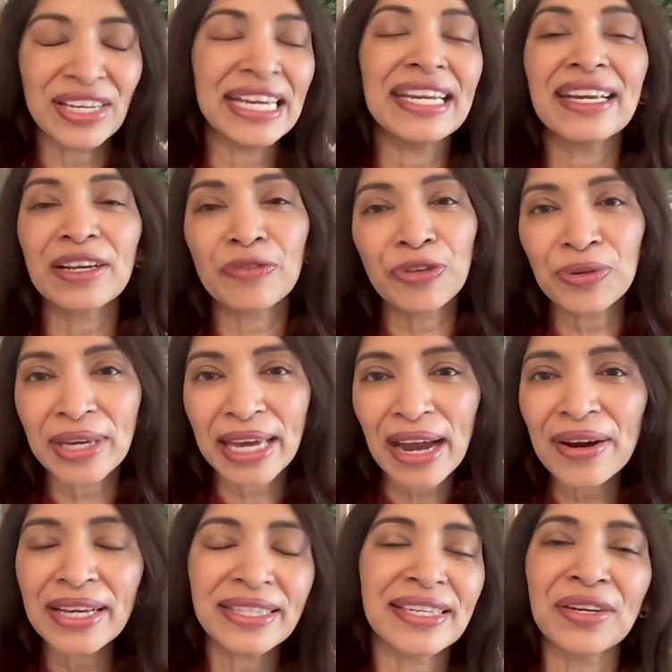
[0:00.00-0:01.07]
eating a few
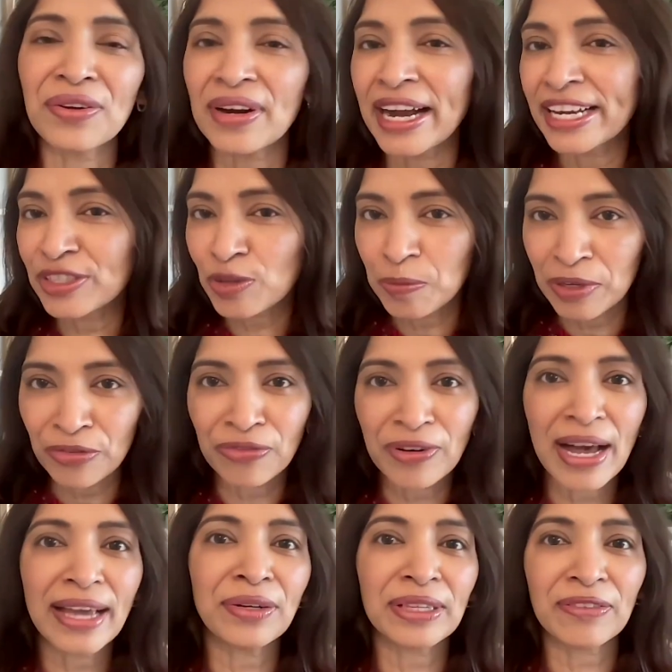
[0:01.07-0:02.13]
carrots and your eyes will be
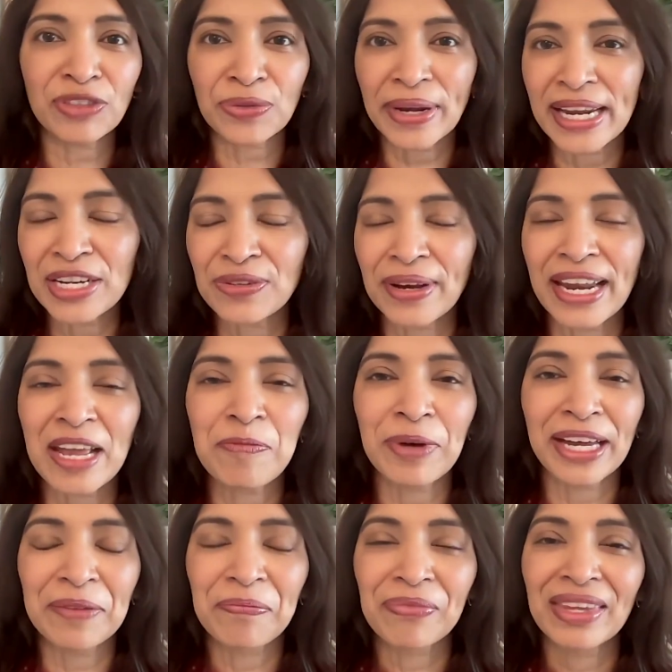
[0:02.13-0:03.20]
fine, you'll have 20/20, but